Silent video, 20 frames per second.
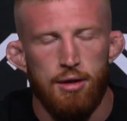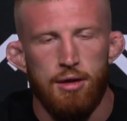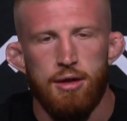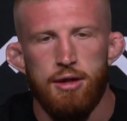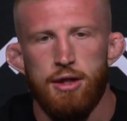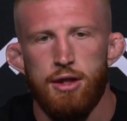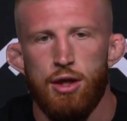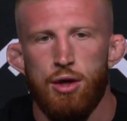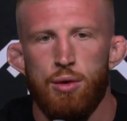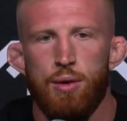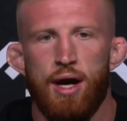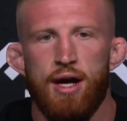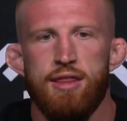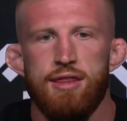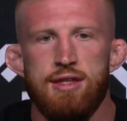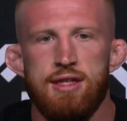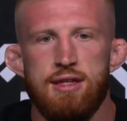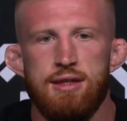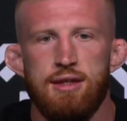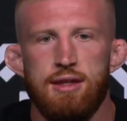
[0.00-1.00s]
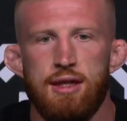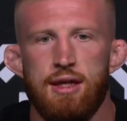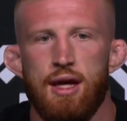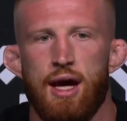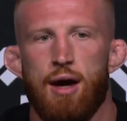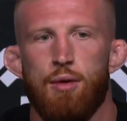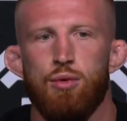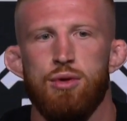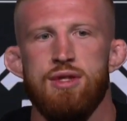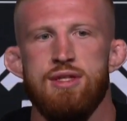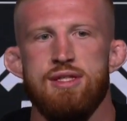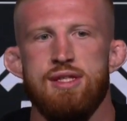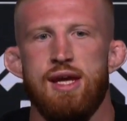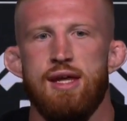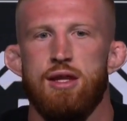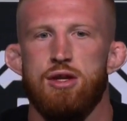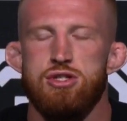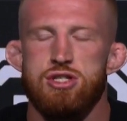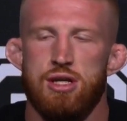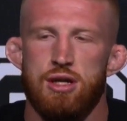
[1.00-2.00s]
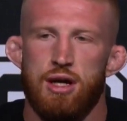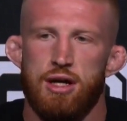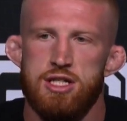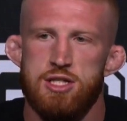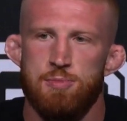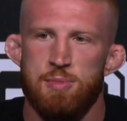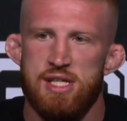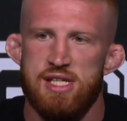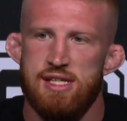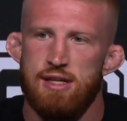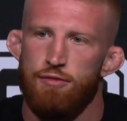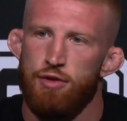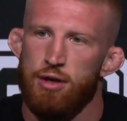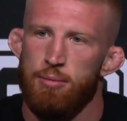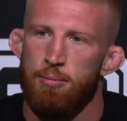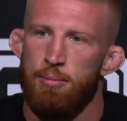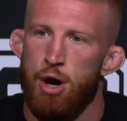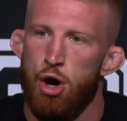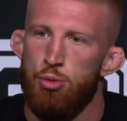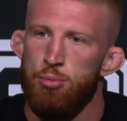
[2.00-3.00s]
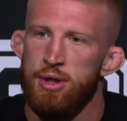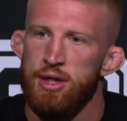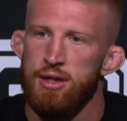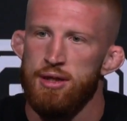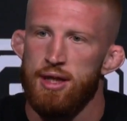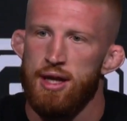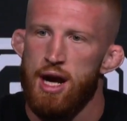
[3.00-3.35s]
You know, I think that I wouldn't say there's a specific moment that